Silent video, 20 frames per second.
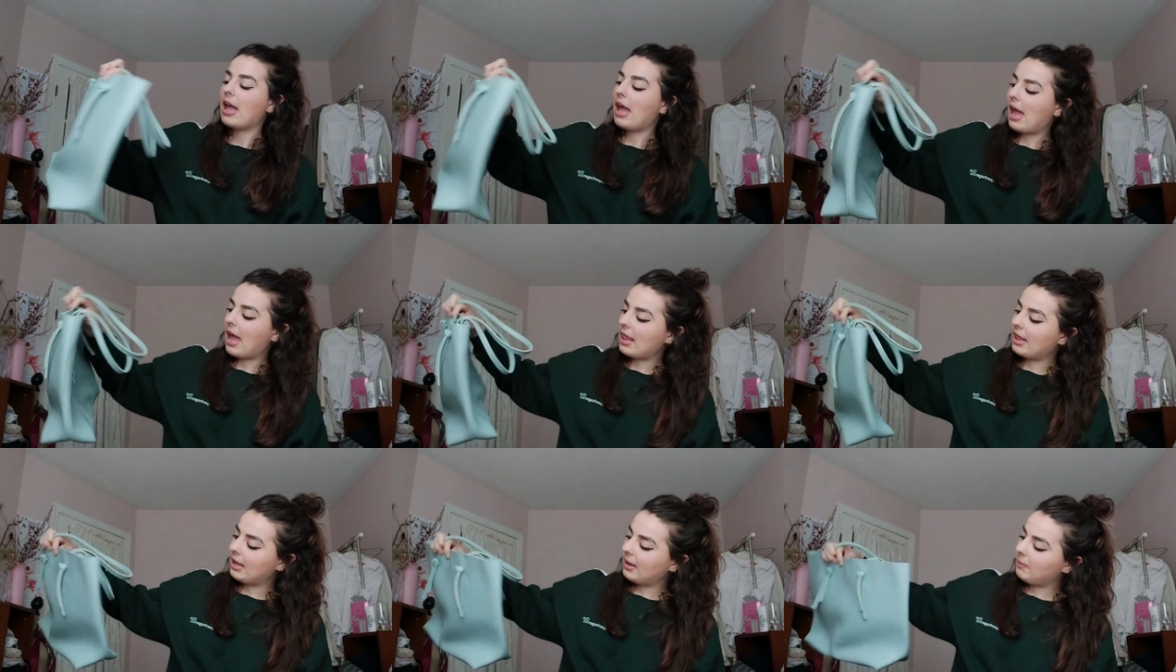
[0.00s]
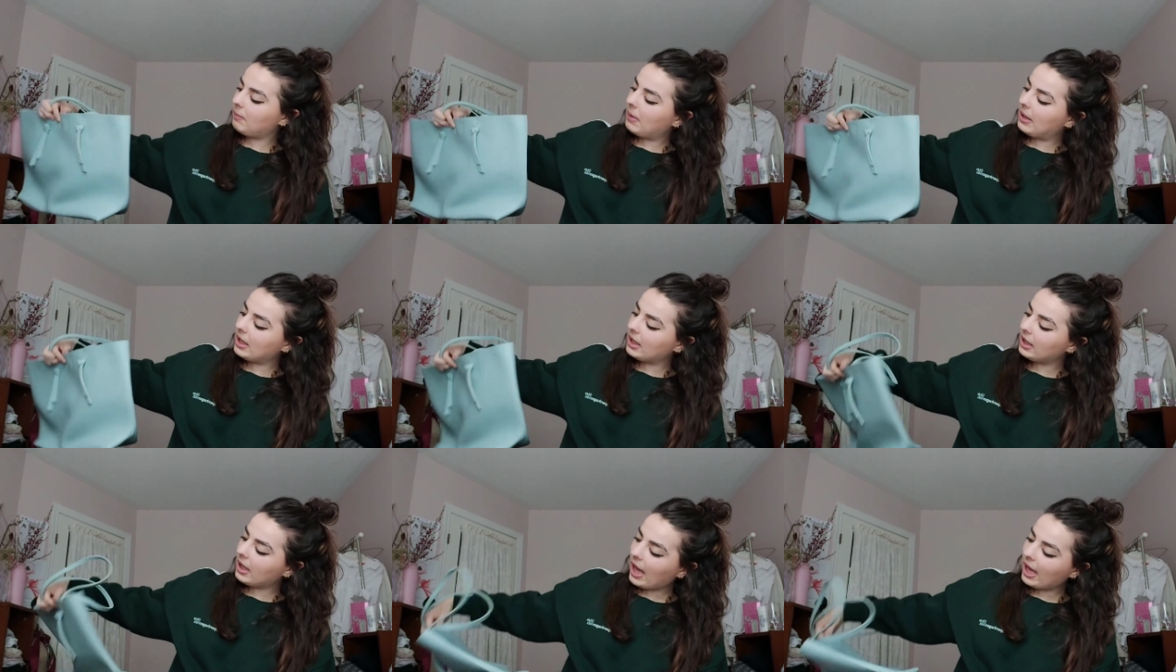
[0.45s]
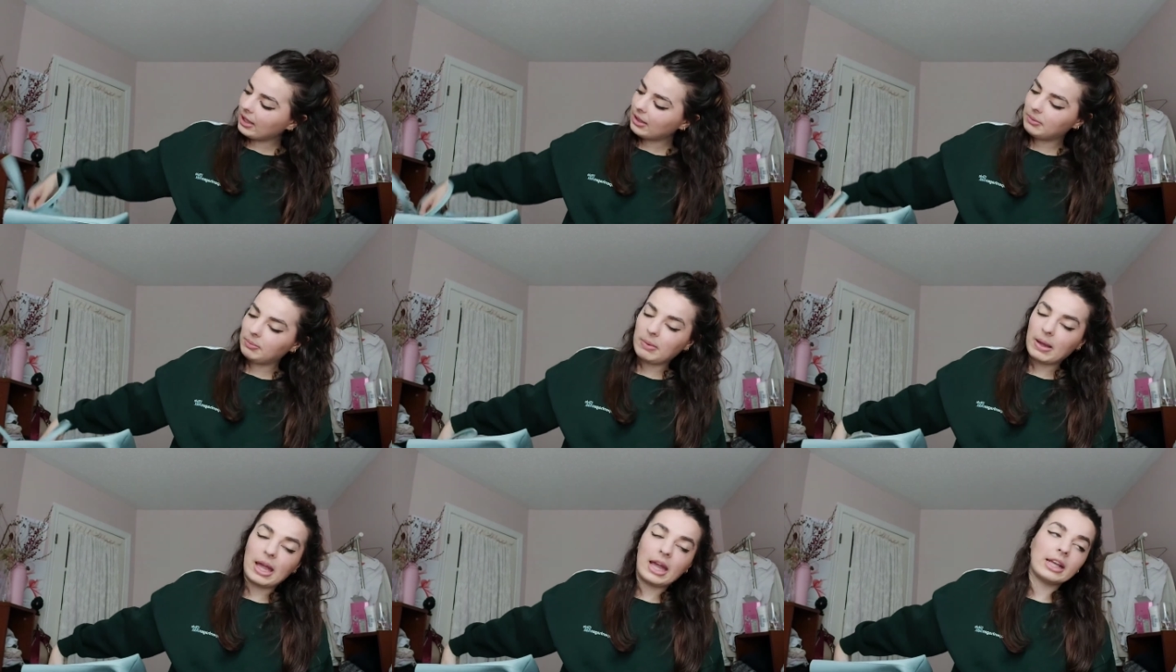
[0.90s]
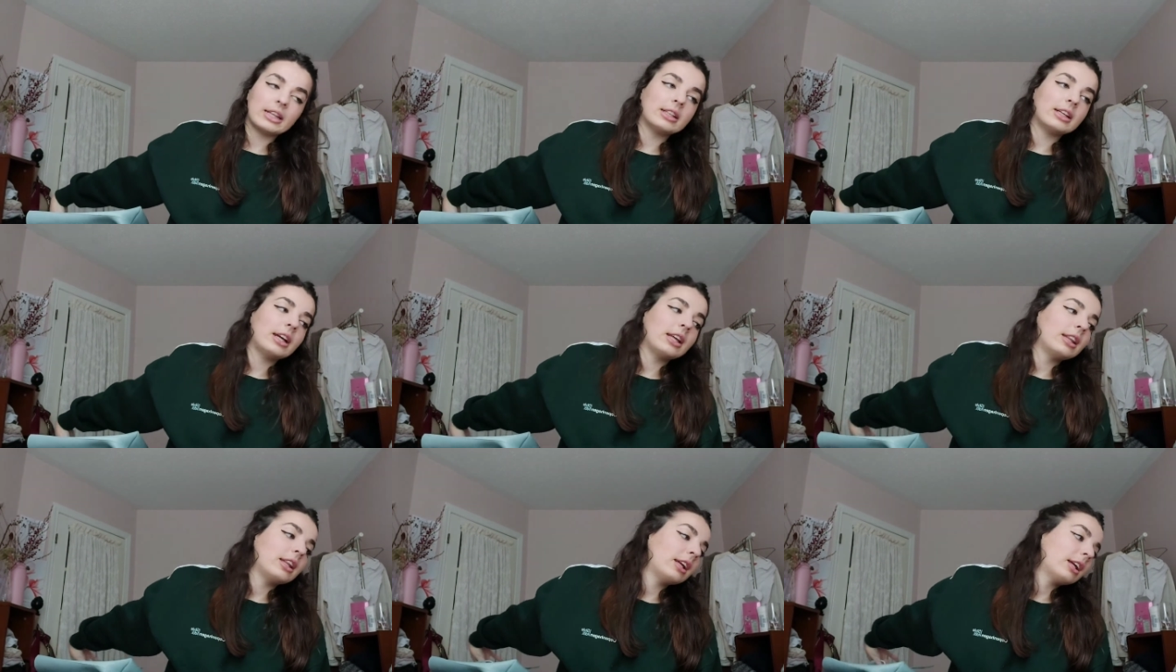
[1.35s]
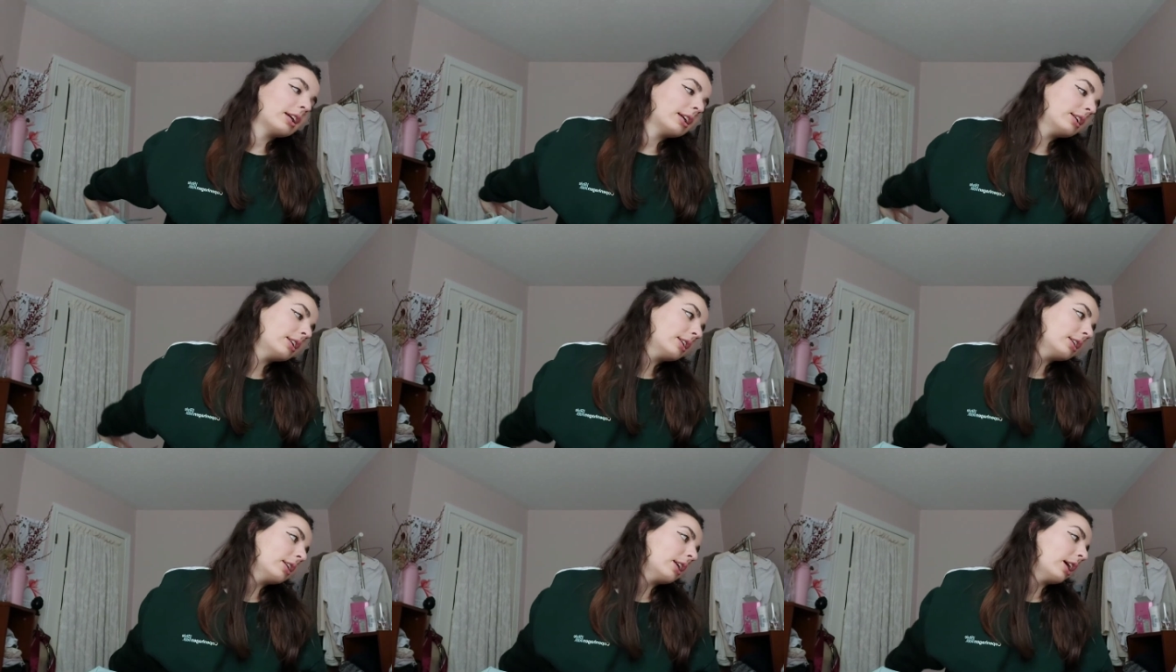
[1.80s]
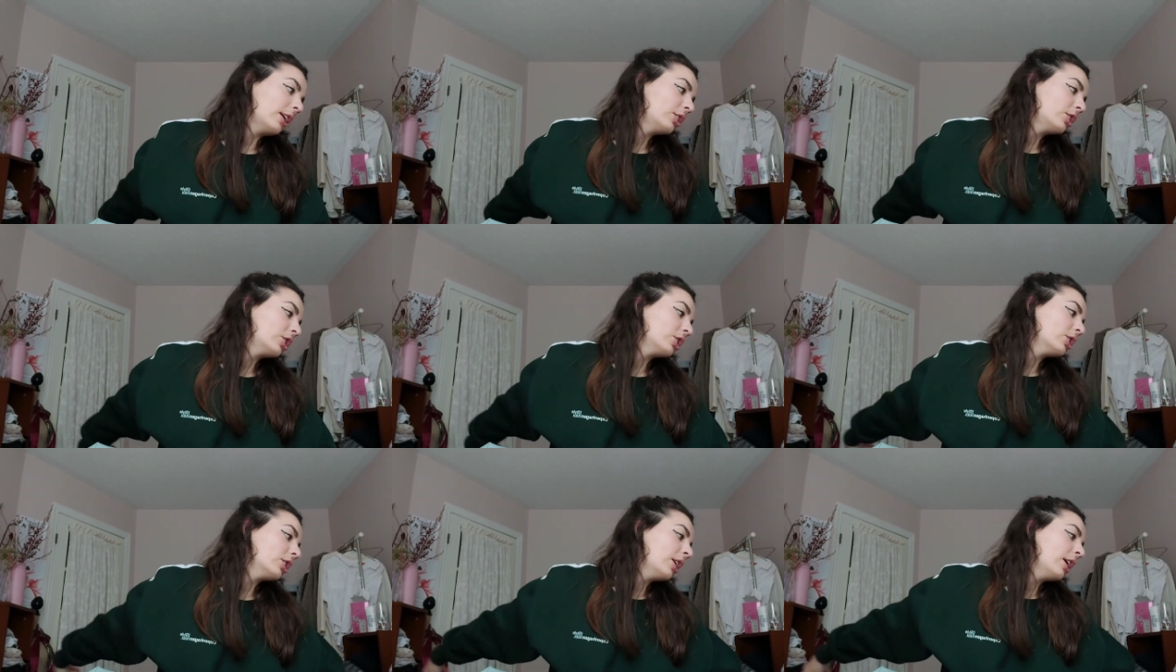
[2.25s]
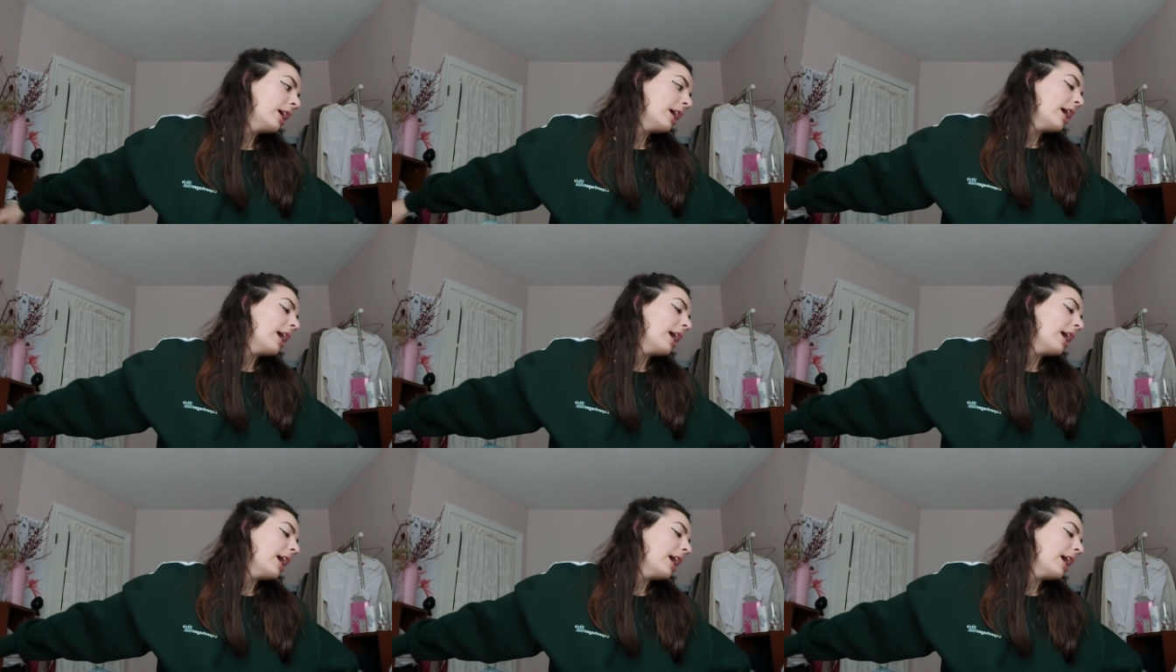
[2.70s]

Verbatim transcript: And then my last bag that I think is essential